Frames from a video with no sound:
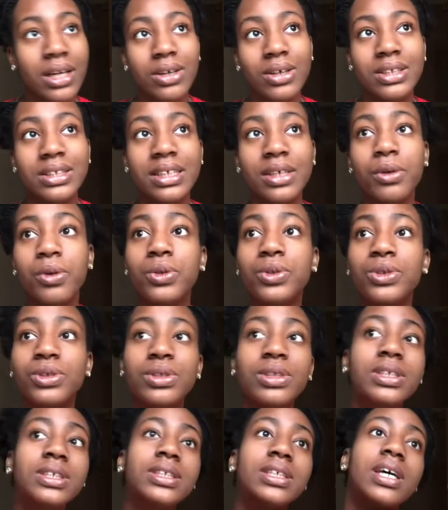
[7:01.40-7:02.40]
because they go to
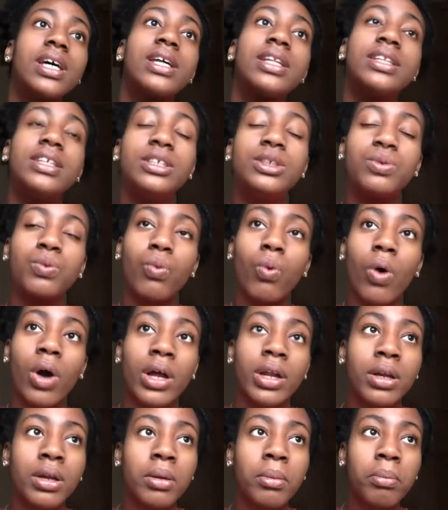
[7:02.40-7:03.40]
this
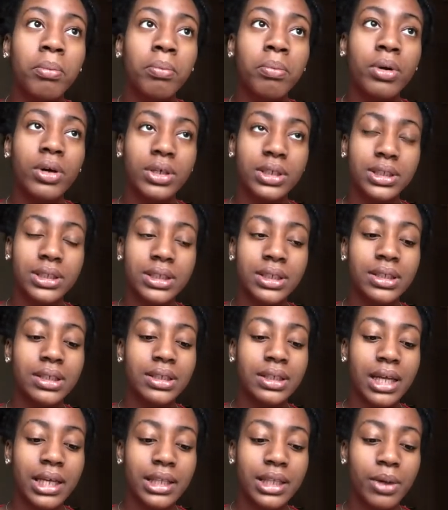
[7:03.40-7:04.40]
one person
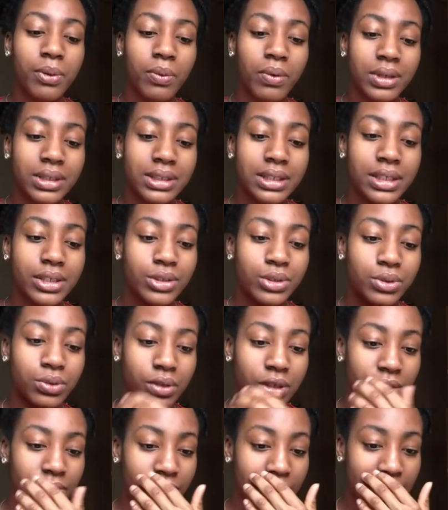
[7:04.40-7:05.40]
that they wanted to
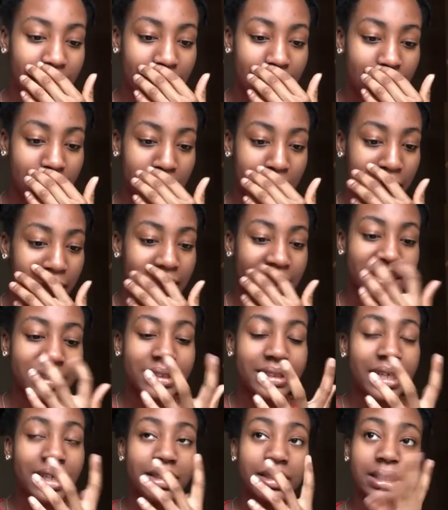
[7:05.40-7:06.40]
even like
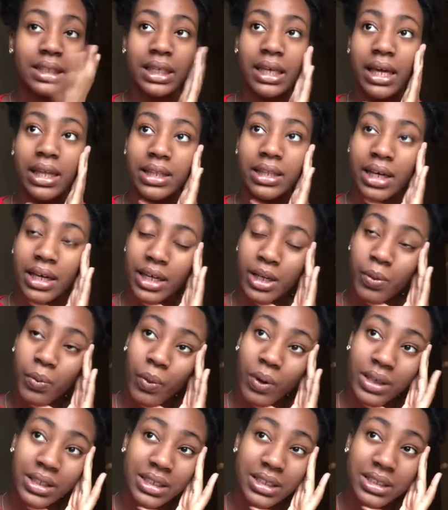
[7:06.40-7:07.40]
set together. He
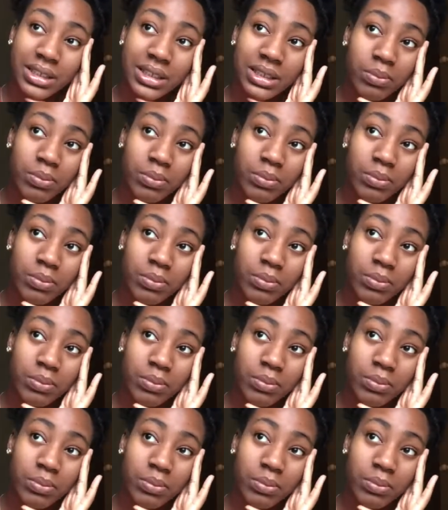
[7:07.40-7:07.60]
worked in this